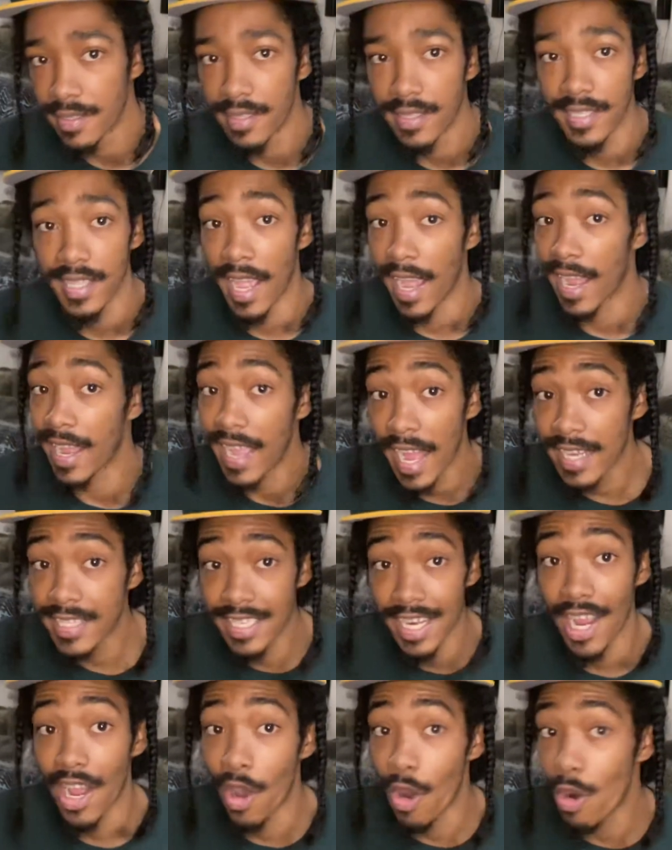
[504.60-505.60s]
Y'all got
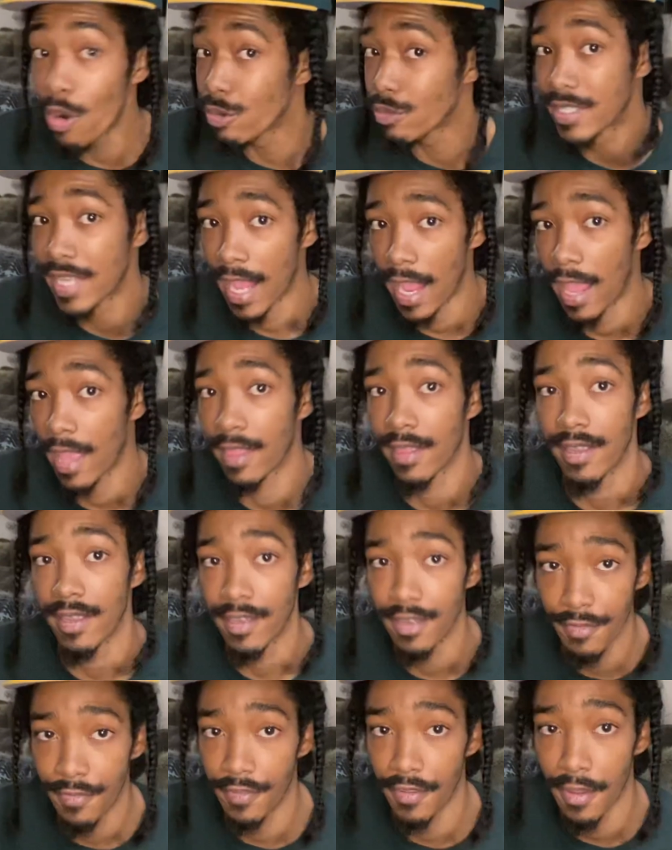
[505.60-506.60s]
your own talent.
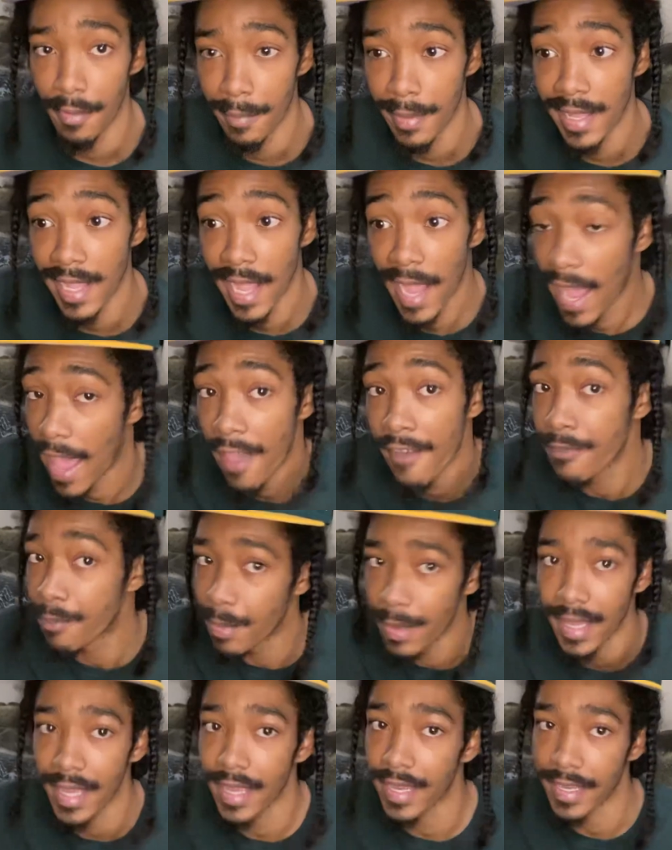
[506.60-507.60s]
You feel me? Y'all have
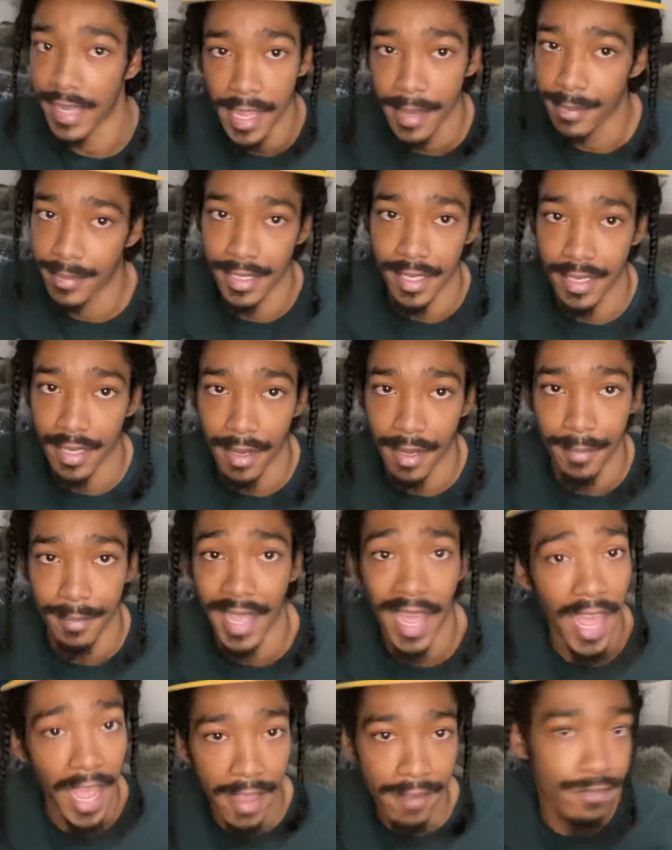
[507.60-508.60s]
bigger names than them.
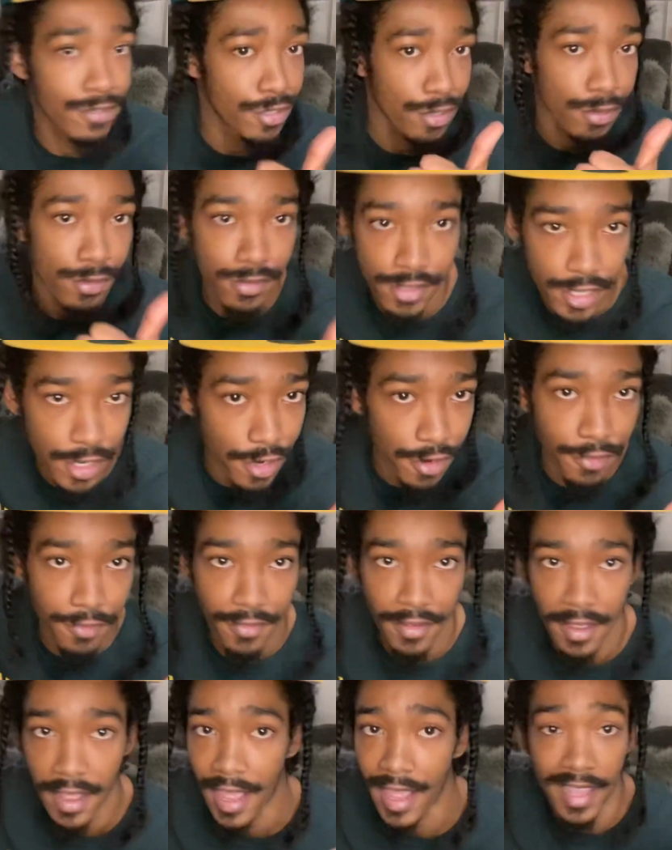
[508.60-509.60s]
Y'all have Sue Surf.
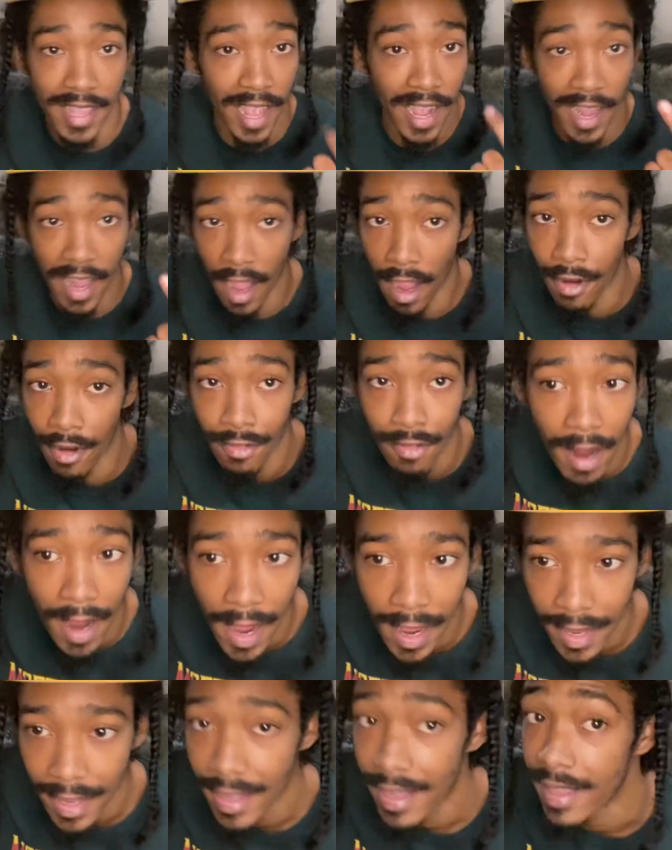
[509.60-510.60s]
Y'all got
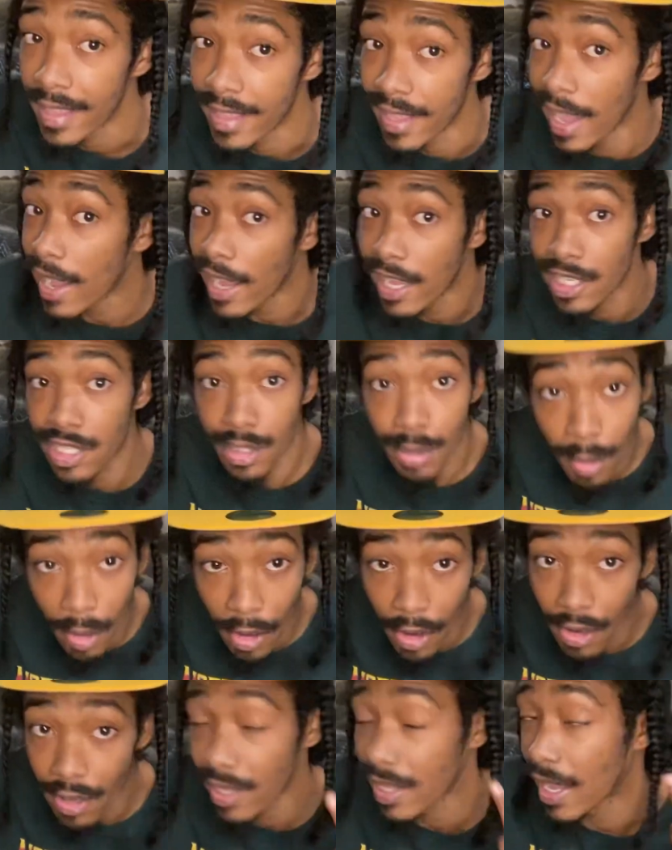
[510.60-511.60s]
Rock. Y'all got
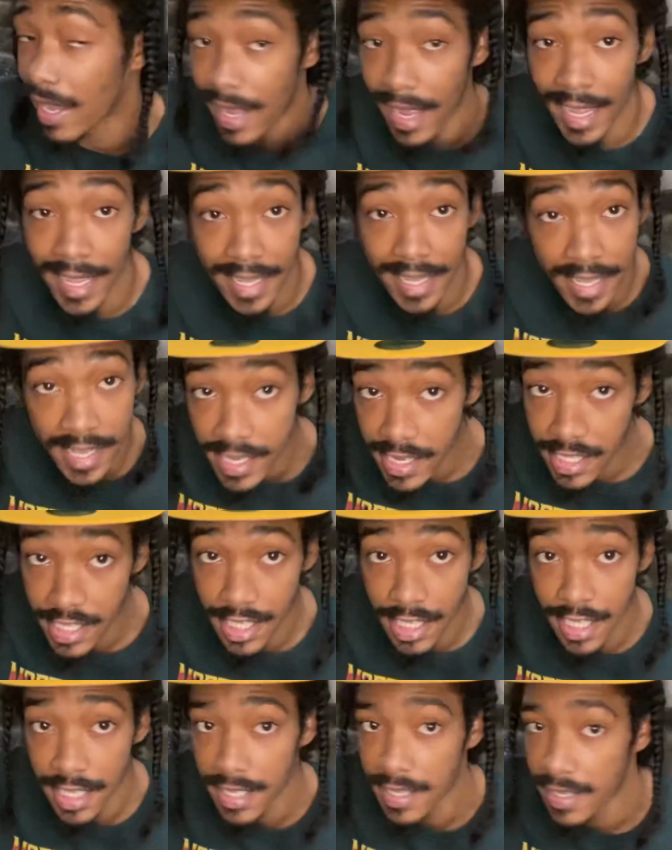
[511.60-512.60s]
Twerk. Y'all got
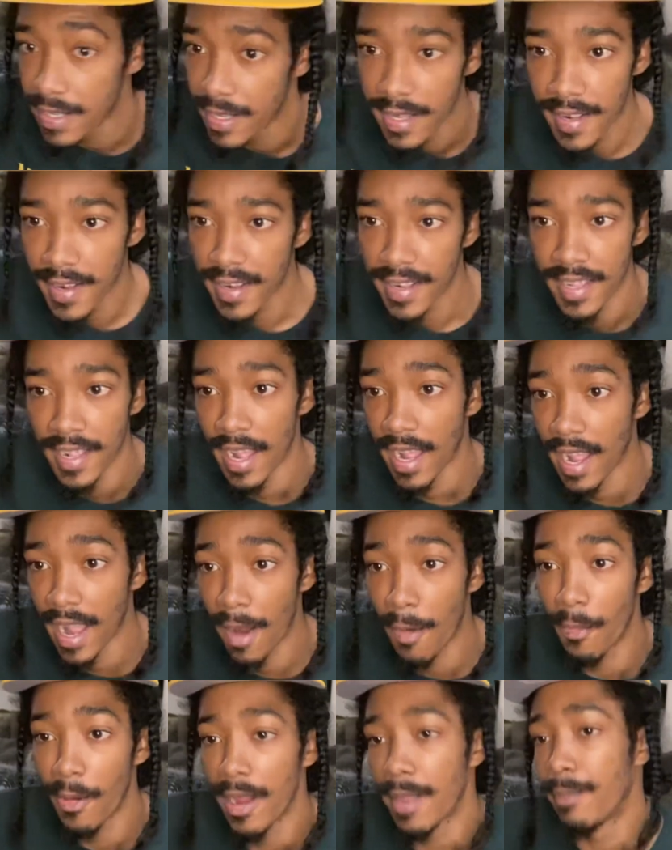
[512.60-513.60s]
Geechee. Y'all
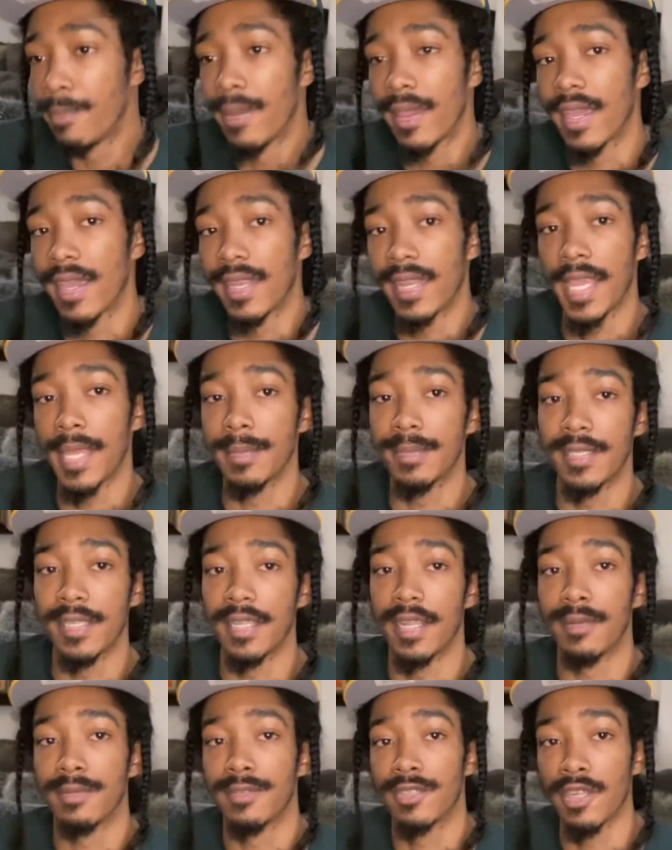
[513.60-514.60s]
got way bigger names than
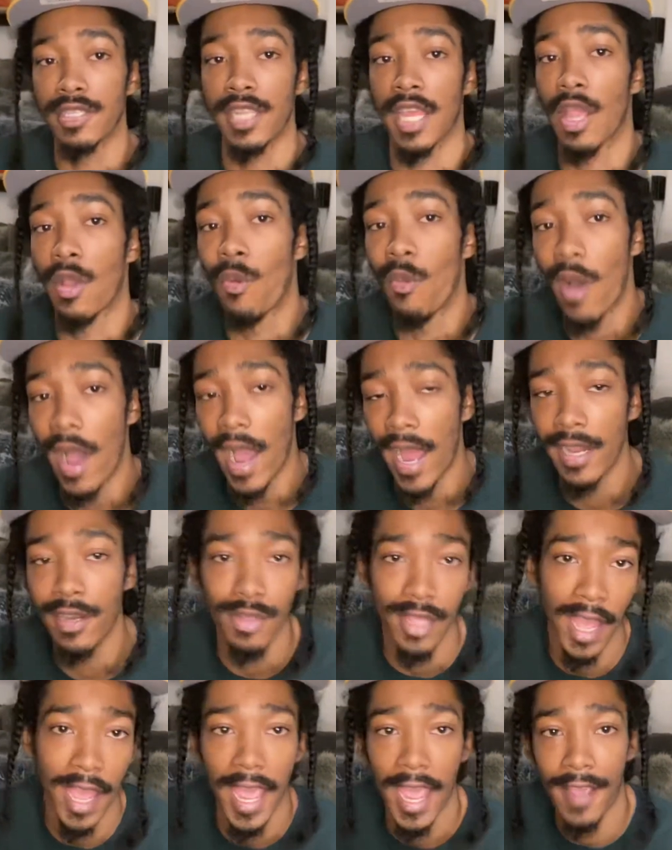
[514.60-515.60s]
them. So it's like, why do
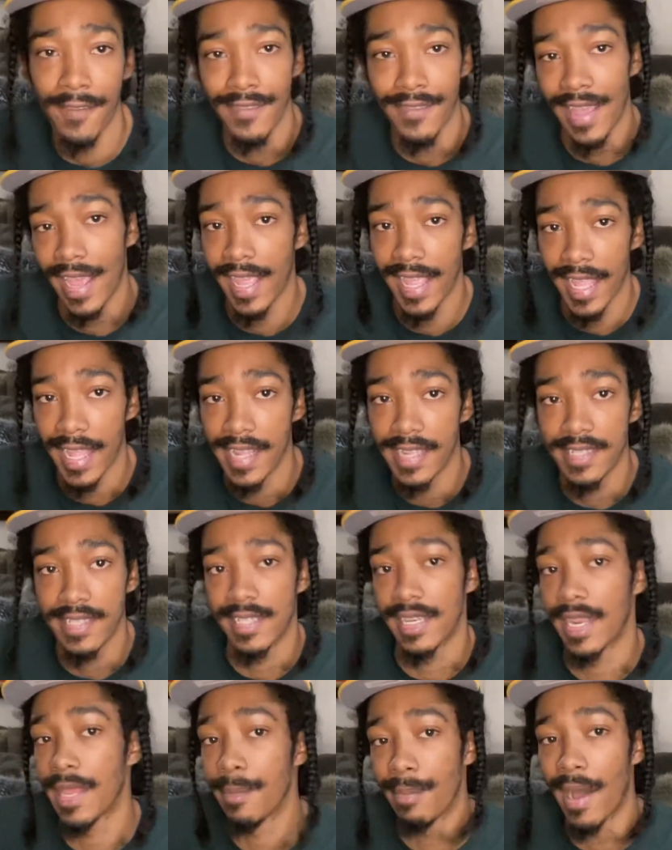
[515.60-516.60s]
y'all have y'all hands
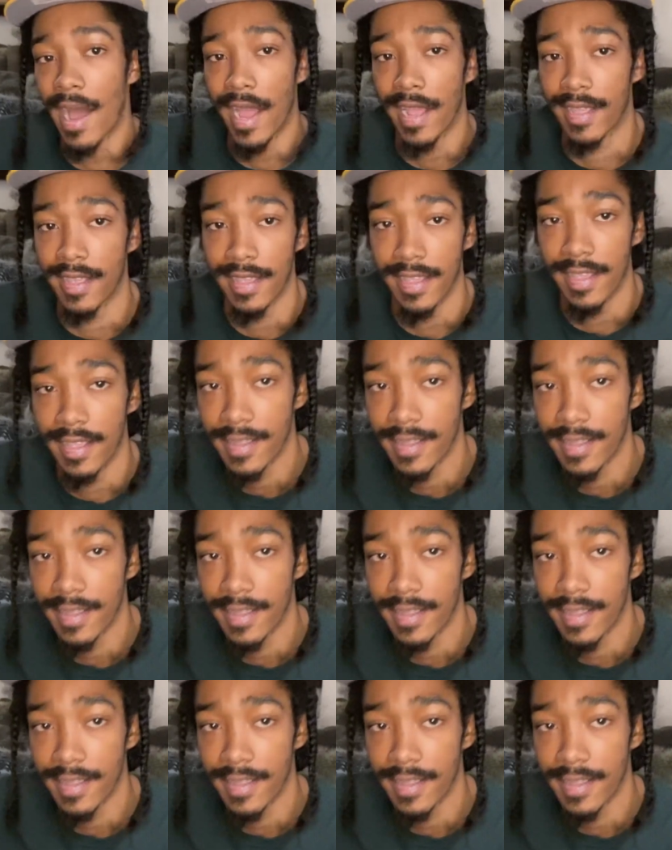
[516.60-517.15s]
in their pocket?